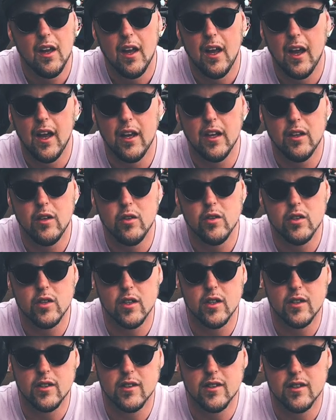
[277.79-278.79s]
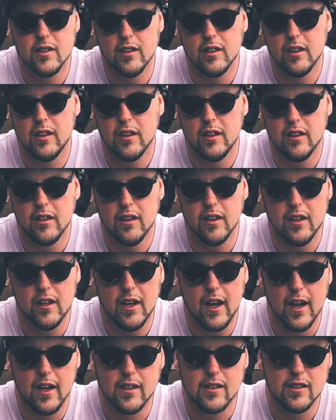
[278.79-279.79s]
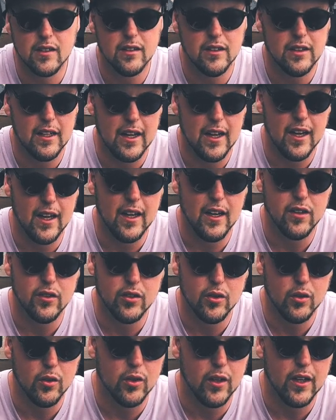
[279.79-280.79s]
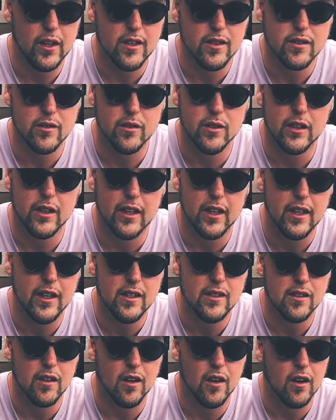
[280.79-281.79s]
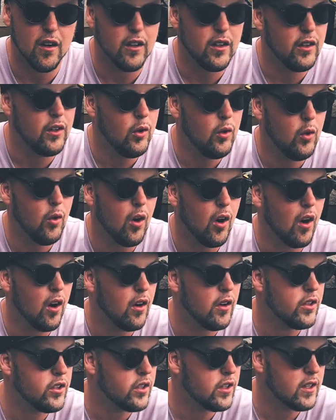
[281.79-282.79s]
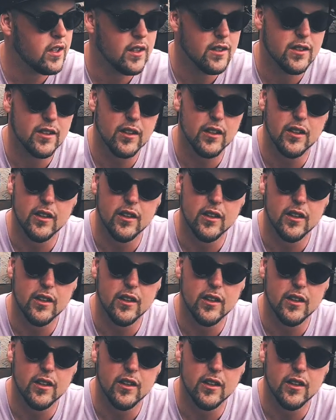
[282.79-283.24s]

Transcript: and you just the next day two days three days are you are just